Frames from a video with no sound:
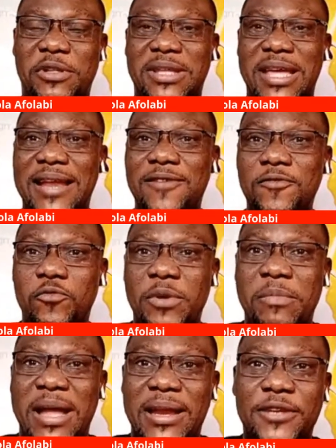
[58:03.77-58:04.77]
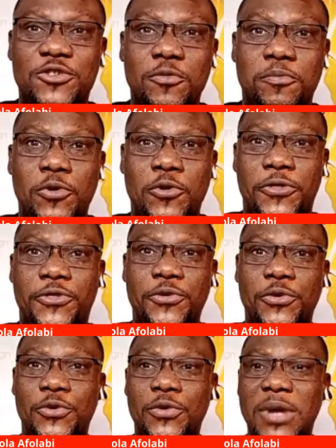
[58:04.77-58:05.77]
but then we managed to pull
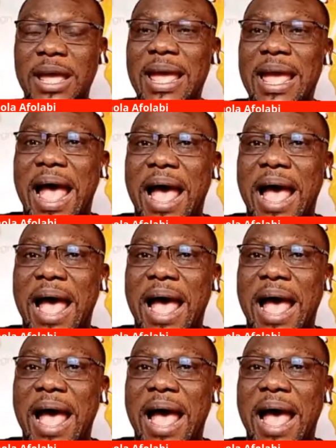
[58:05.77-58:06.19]
through.